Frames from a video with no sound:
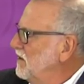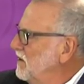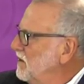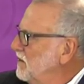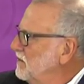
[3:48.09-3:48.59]

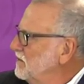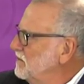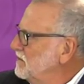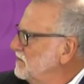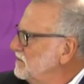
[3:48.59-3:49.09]

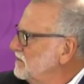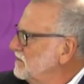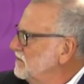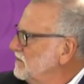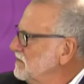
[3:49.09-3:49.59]

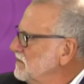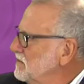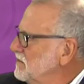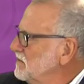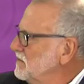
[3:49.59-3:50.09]

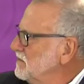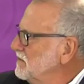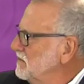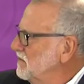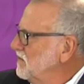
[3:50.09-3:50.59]

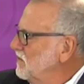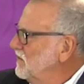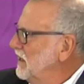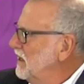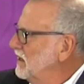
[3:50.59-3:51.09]

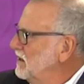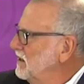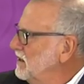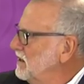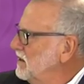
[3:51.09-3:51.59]

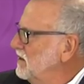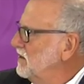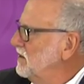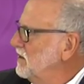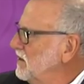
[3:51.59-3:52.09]

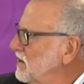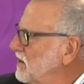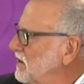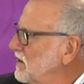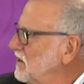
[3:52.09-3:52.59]

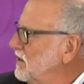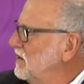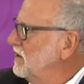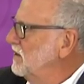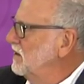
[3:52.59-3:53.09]

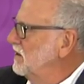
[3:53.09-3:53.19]
This person isn't speaking.